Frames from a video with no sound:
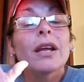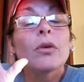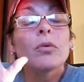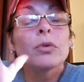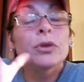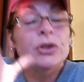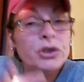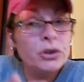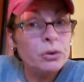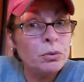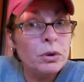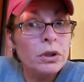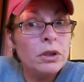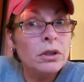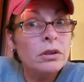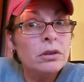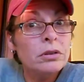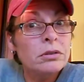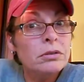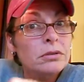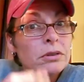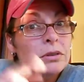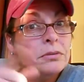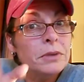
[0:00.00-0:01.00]
which you
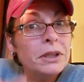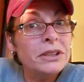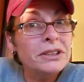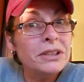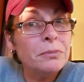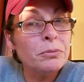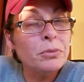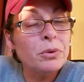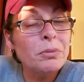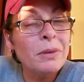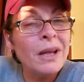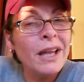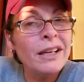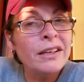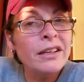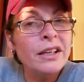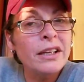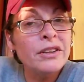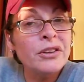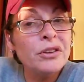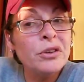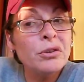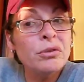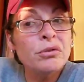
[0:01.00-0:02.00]
will, because I'm
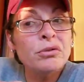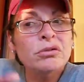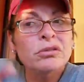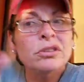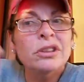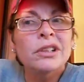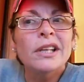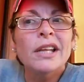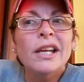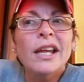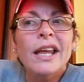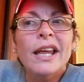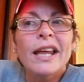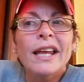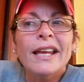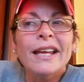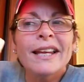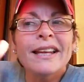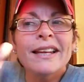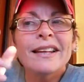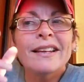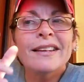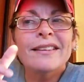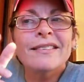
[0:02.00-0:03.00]
reminding you,
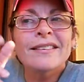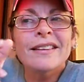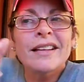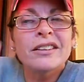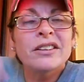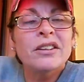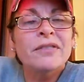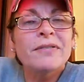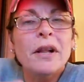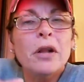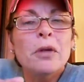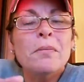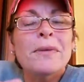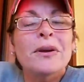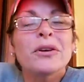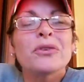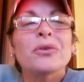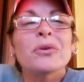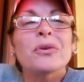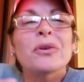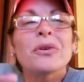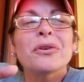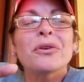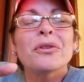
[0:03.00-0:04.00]
is the Development
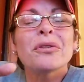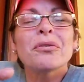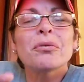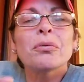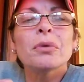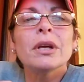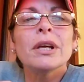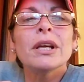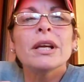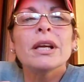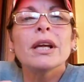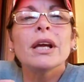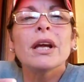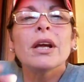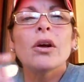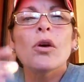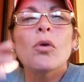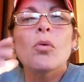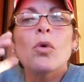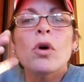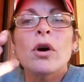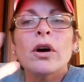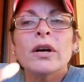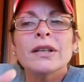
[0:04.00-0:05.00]
Driller 3
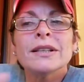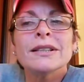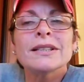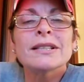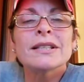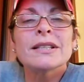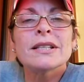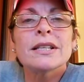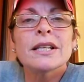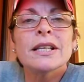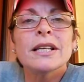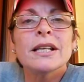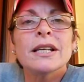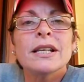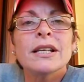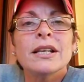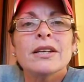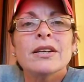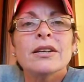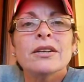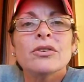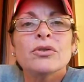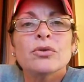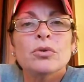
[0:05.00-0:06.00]
was
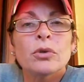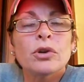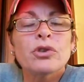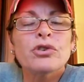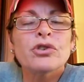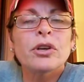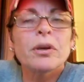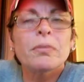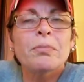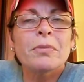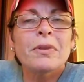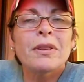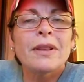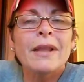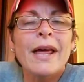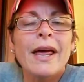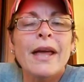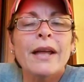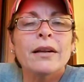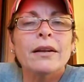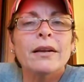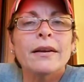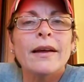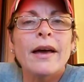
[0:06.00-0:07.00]
the drill ship
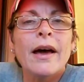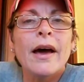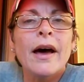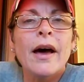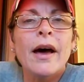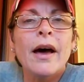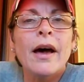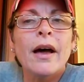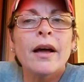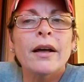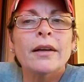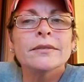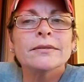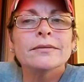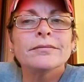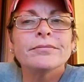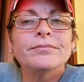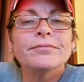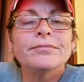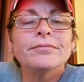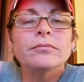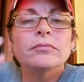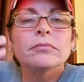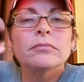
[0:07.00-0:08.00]
that
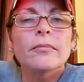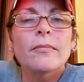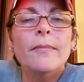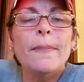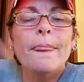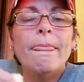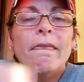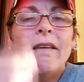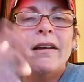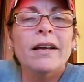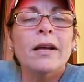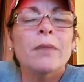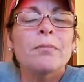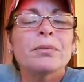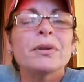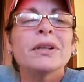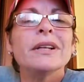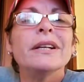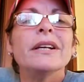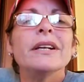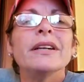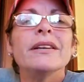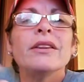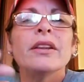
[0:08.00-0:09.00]

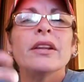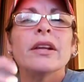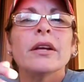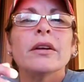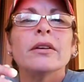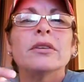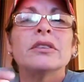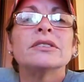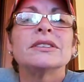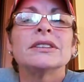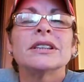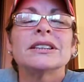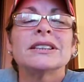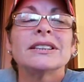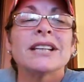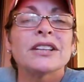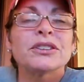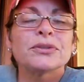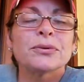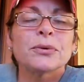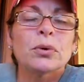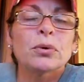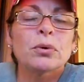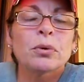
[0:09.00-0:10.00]
completed the
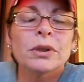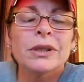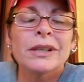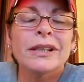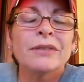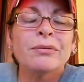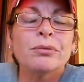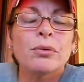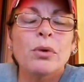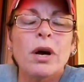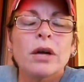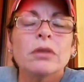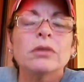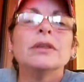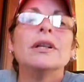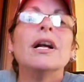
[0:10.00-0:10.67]
successful relief well,